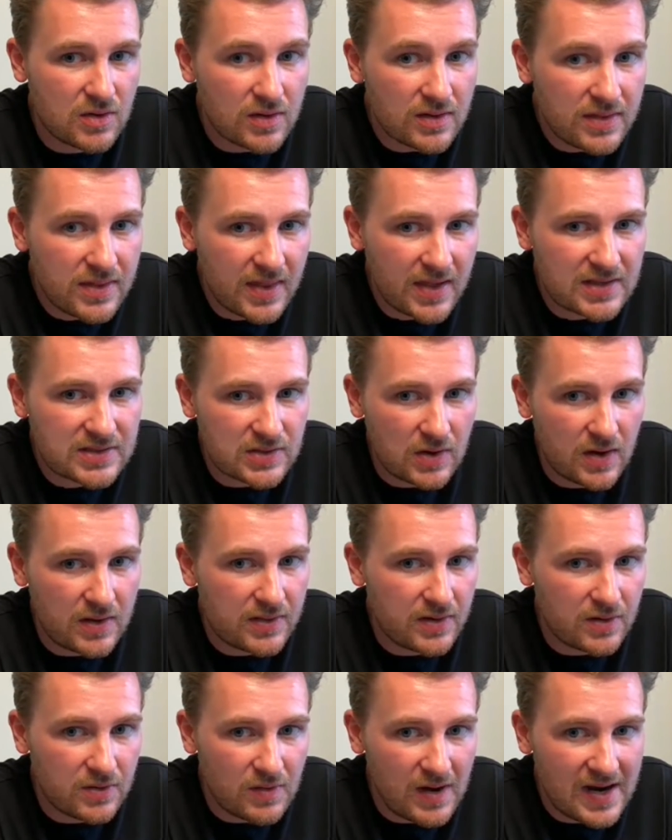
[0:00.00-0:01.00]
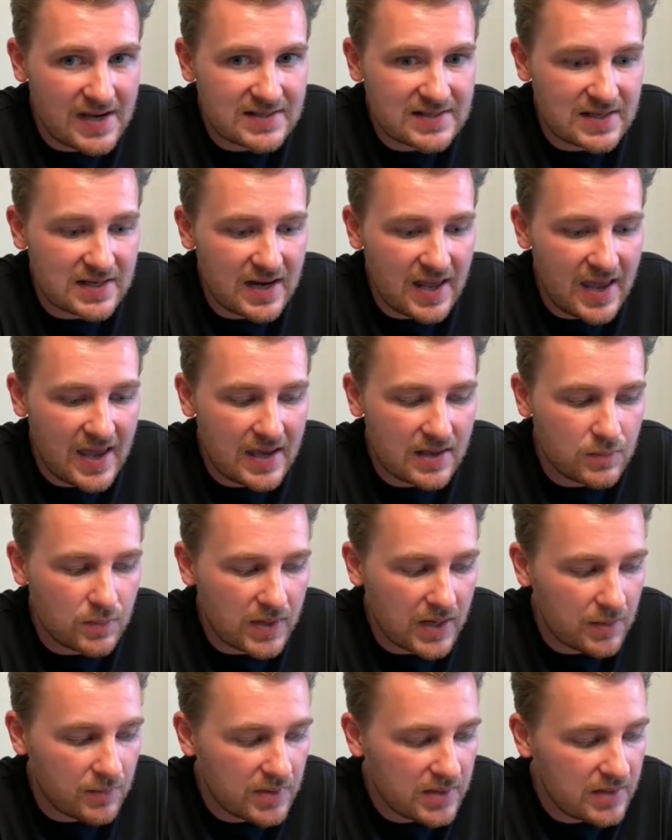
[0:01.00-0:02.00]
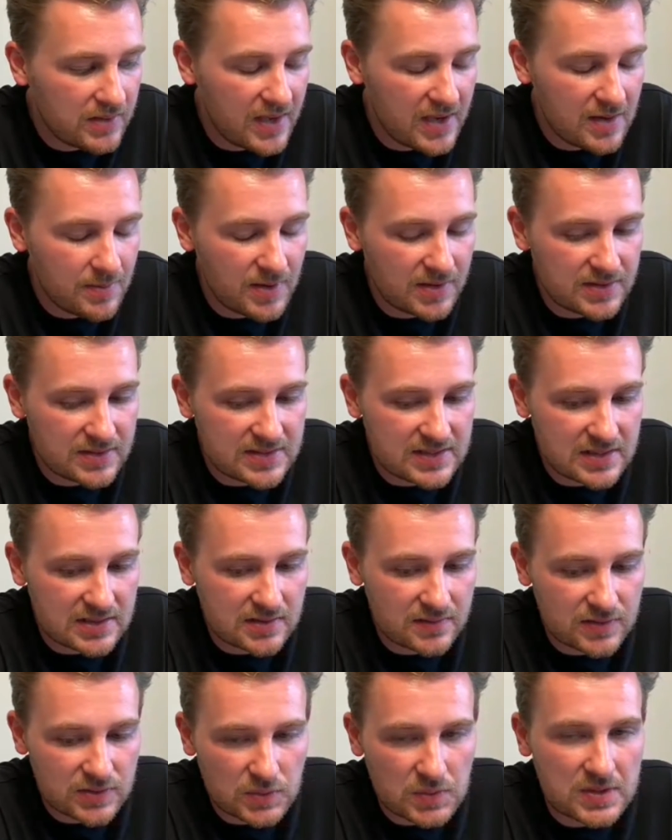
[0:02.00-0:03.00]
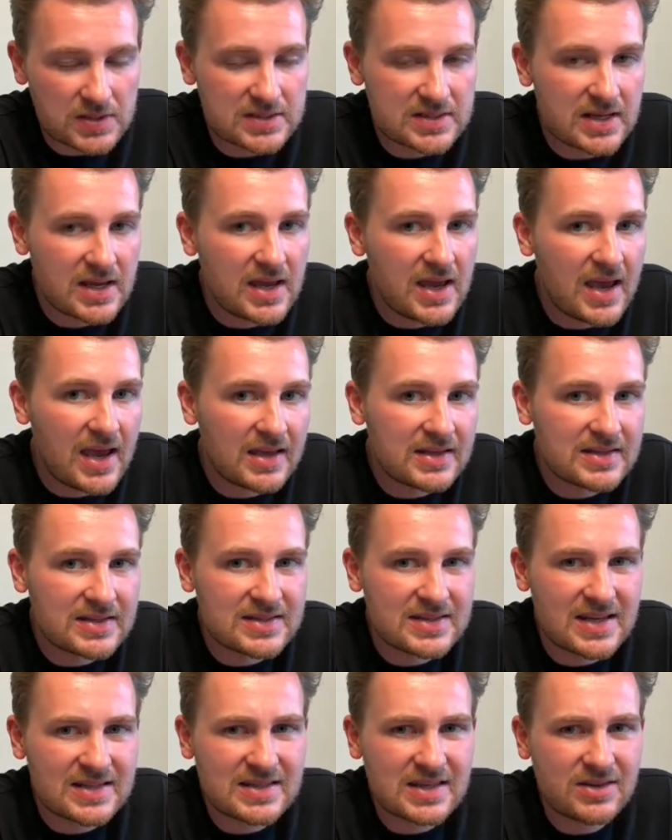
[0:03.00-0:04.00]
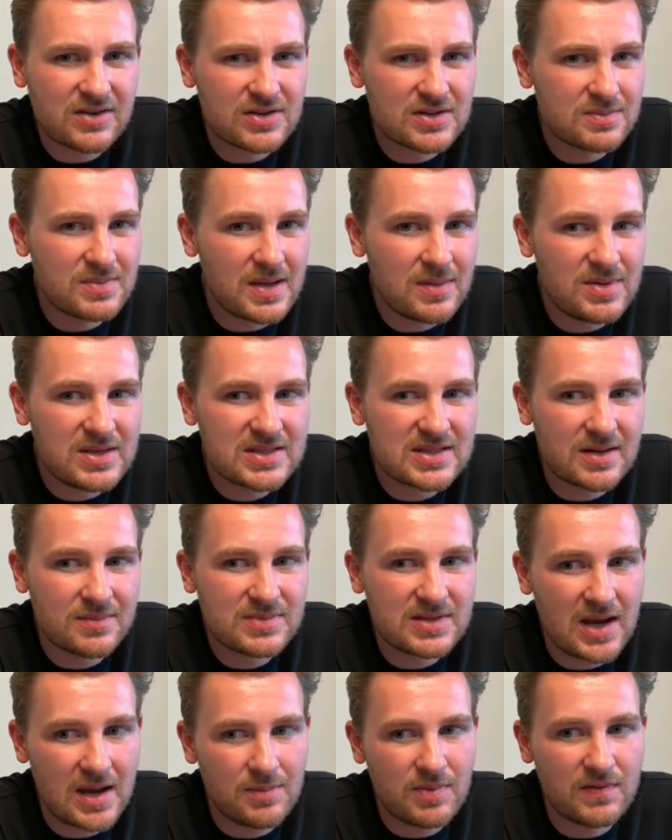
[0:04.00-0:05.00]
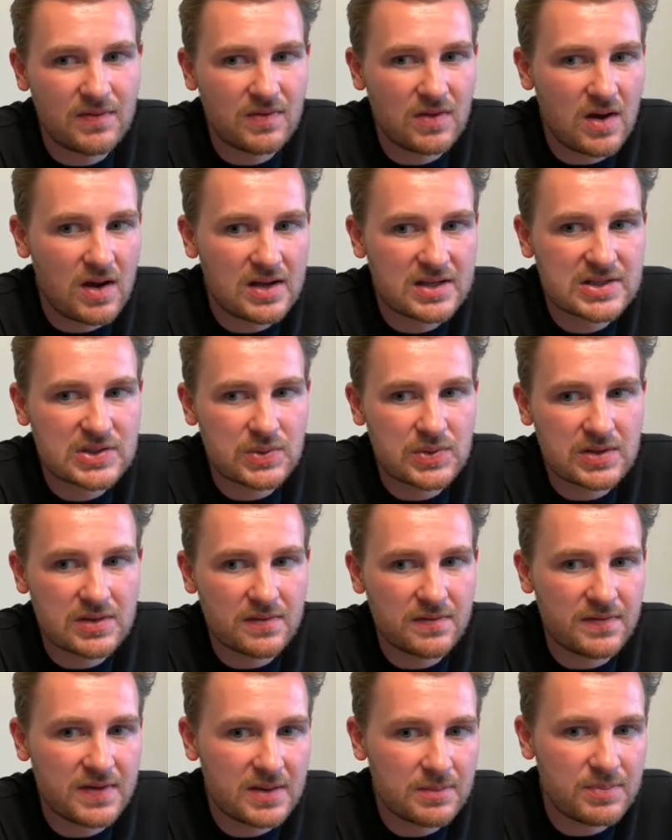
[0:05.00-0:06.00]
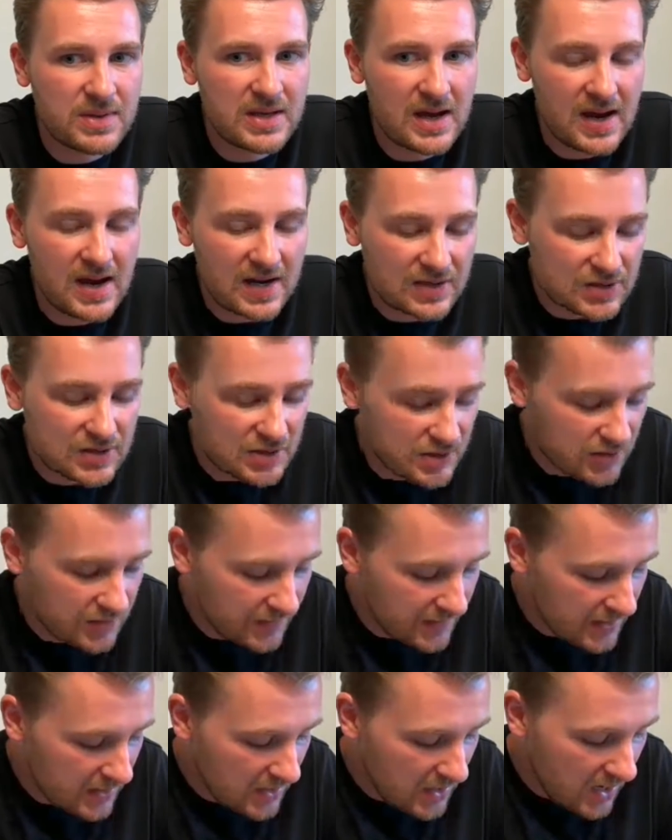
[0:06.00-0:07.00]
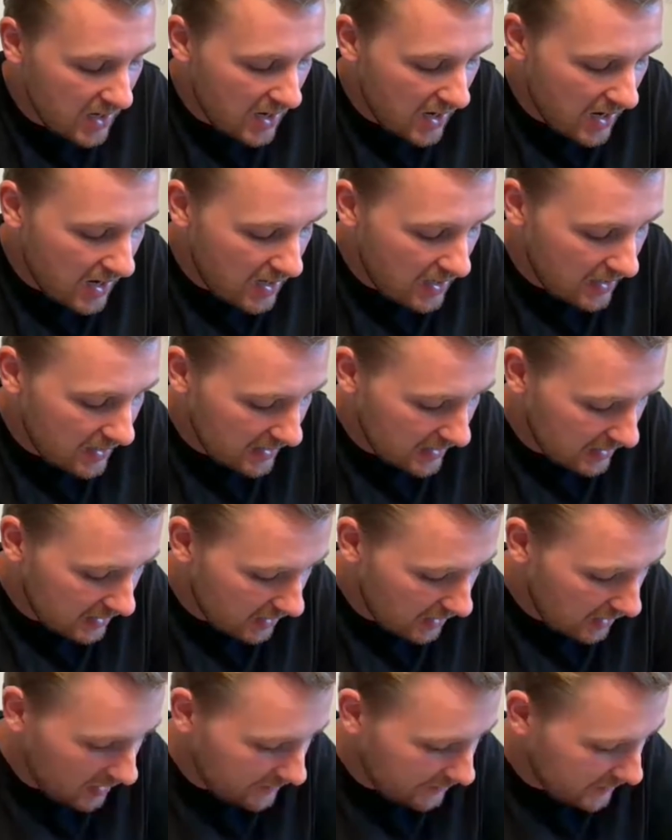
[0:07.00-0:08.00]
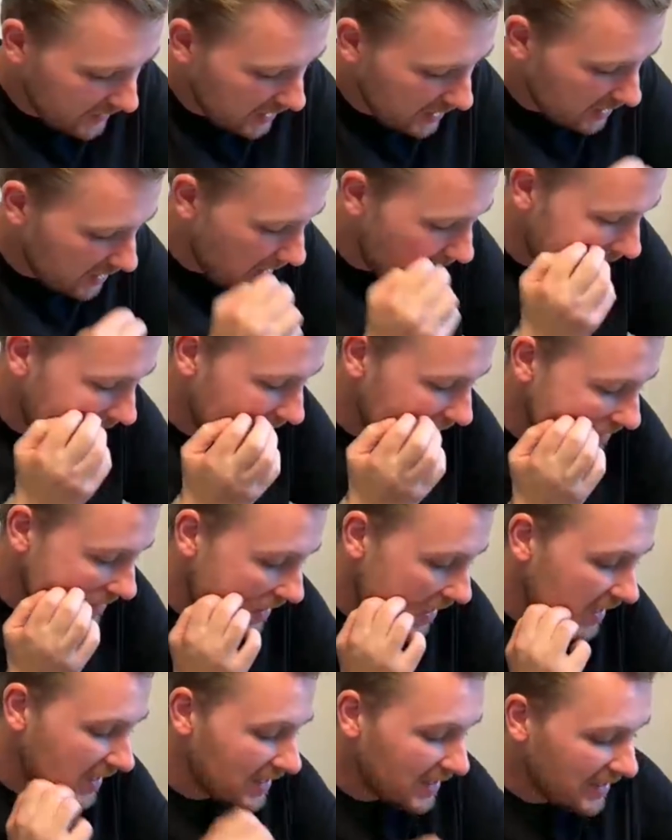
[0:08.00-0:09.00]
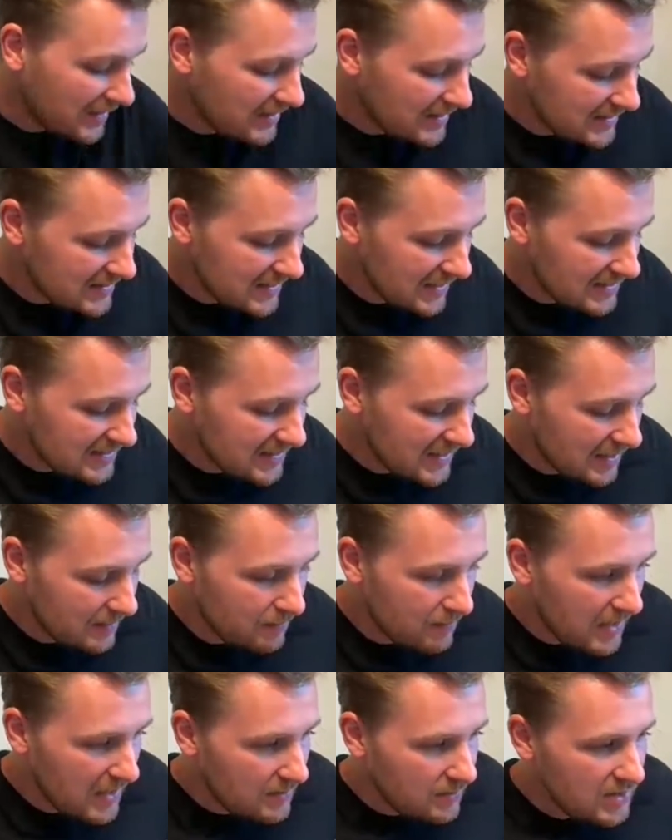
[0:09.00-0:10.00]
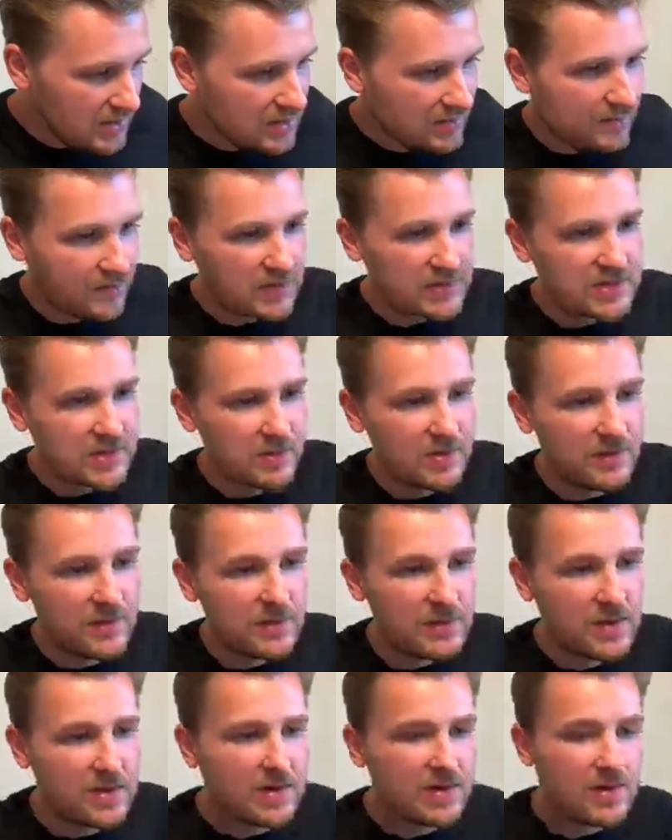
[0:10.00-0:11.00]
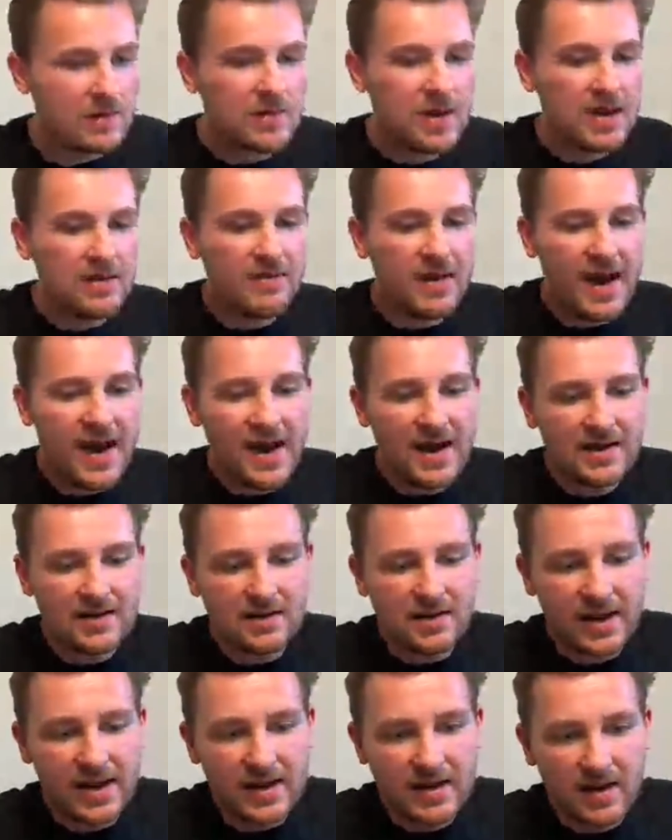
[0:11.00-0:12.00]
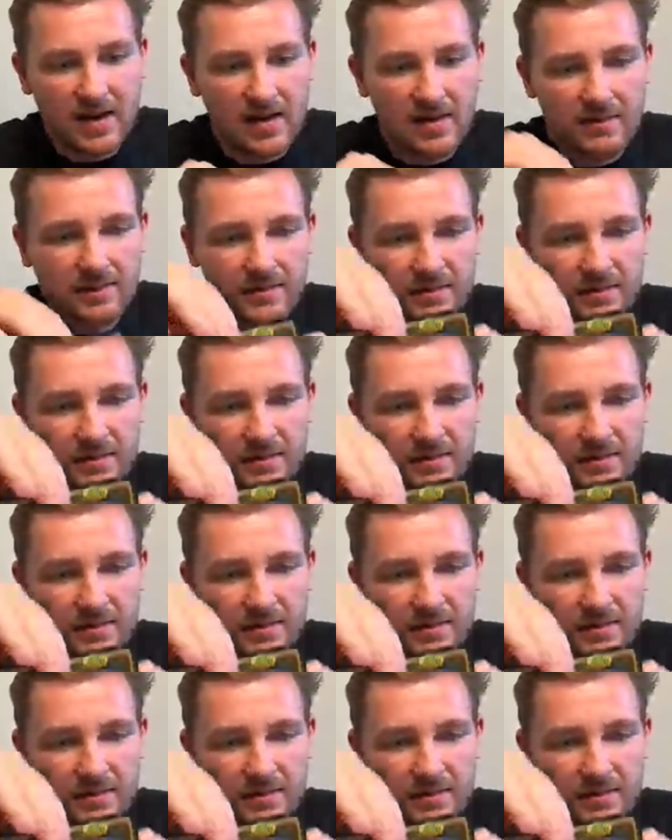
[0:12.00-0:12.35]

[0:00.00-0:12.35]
good things on the horizon. And what I really like about the Six of Swords is it says that there's maybe some type of loss or defeat behind you here. And I get the sense that maybe for some of you here, you may have had like